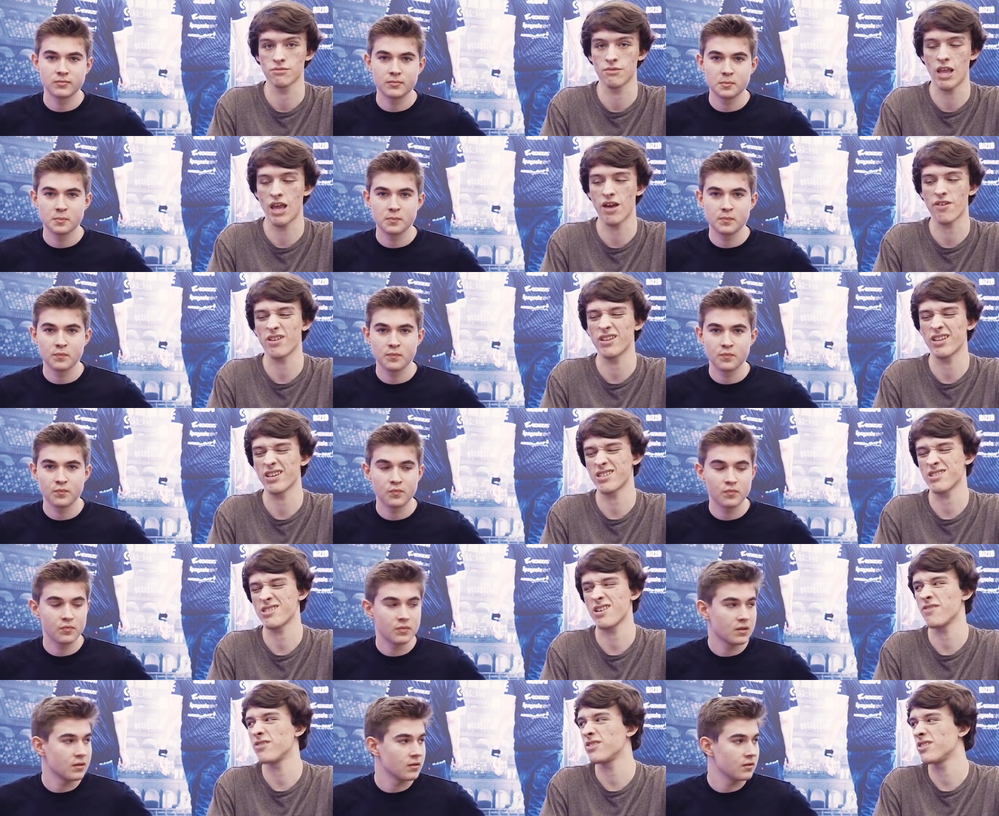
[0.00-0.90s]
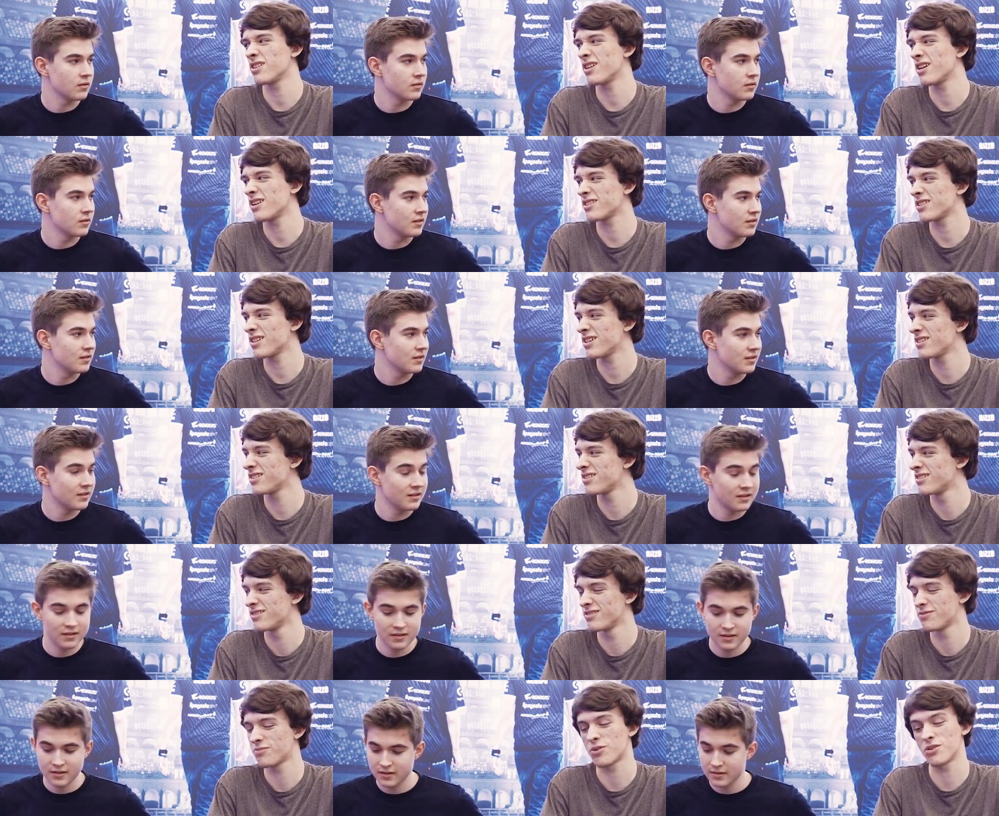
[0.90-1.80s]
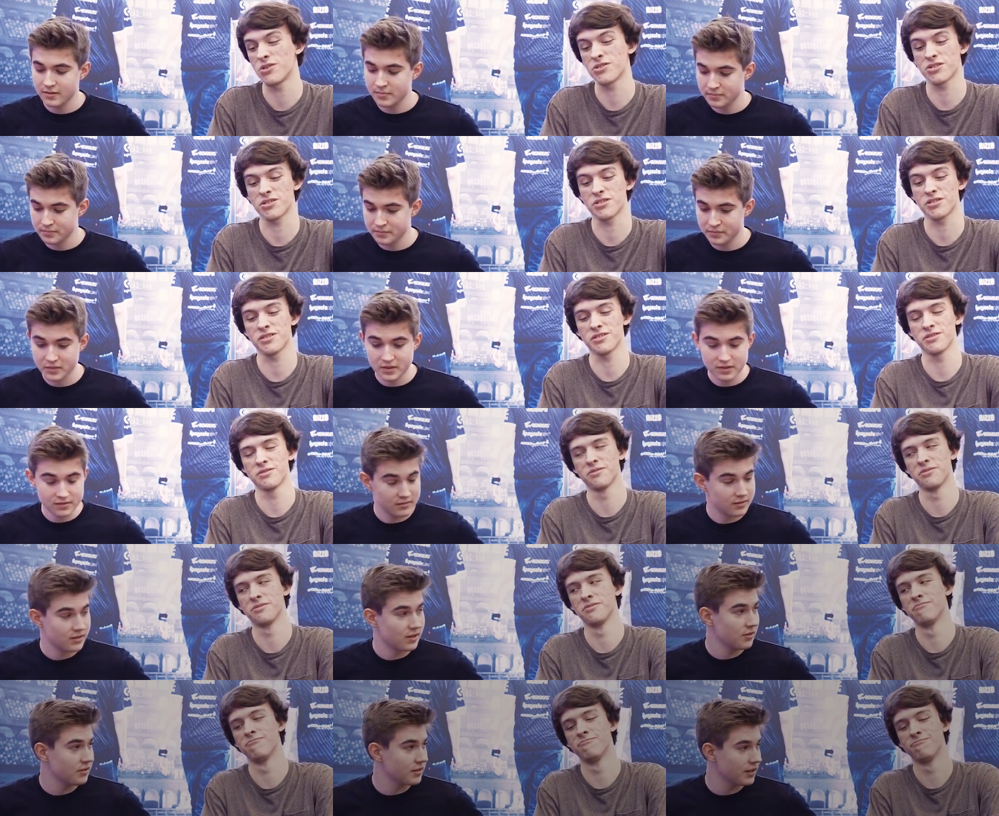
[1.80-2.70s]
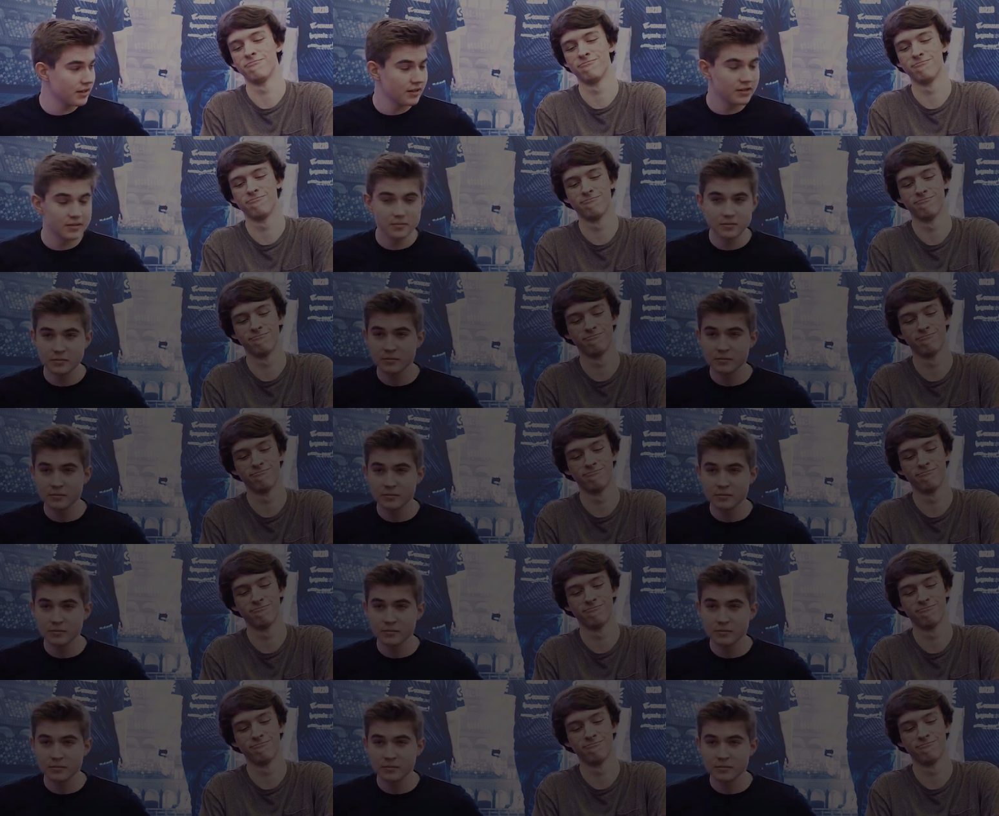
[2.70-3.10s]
Speaker 1: Yeah, I got like a seven out of ten personally. Okay.